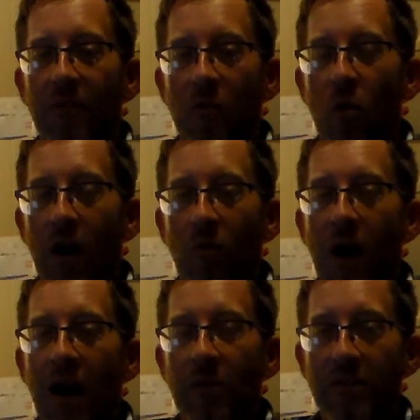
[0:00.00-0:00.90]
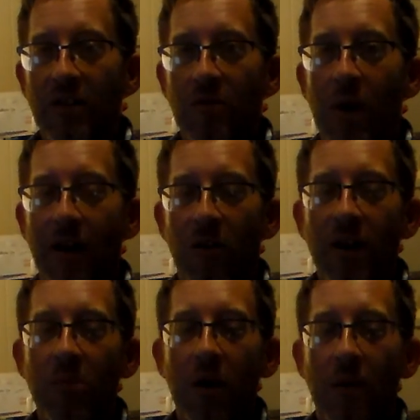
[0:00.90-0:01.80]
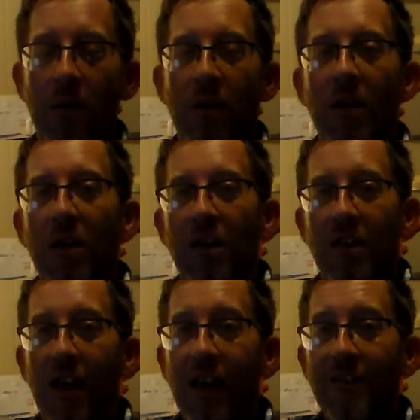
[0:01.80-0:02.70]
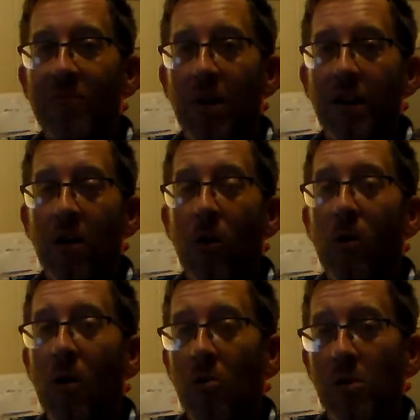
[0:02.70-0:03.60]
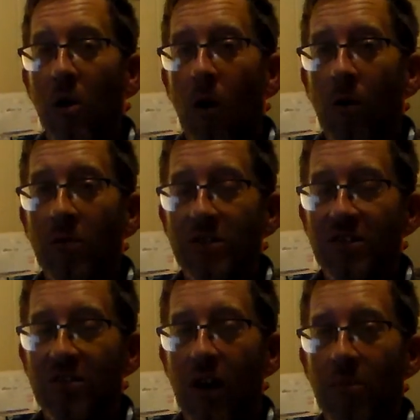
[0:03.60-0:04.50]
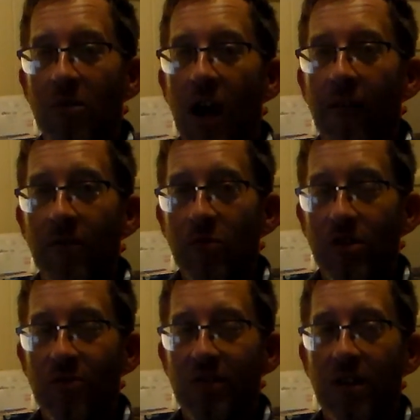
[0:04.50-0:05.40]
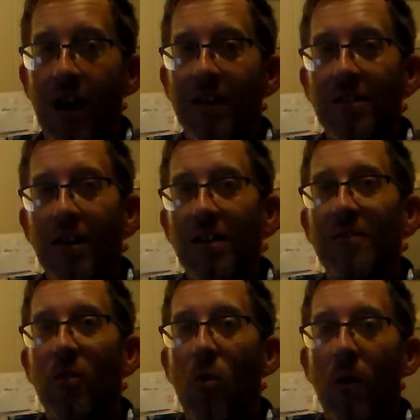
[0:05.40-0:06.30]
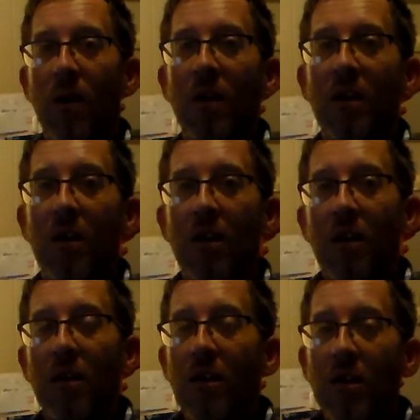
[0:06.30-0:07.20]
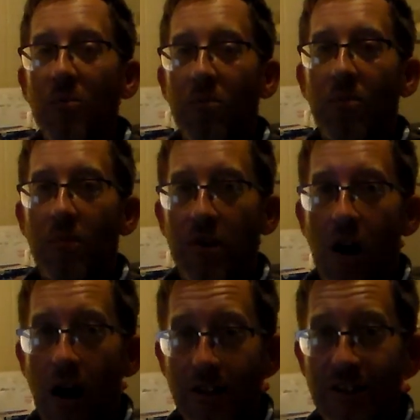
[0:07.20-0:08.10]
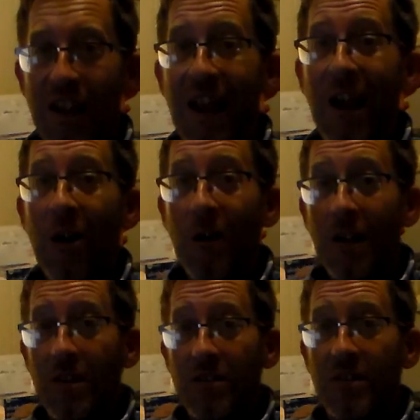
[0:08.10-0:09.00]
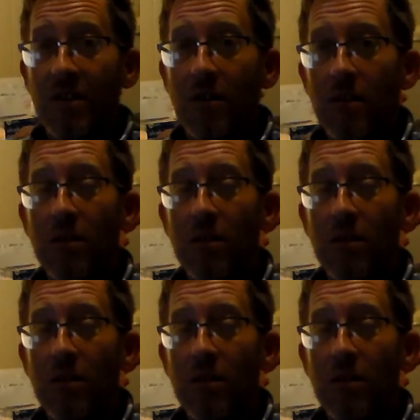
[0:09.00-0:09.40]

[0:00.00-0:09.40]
for quite a while until my grandmother gave me her old car when she stopped driving, which was a 1984 Dodge Aries,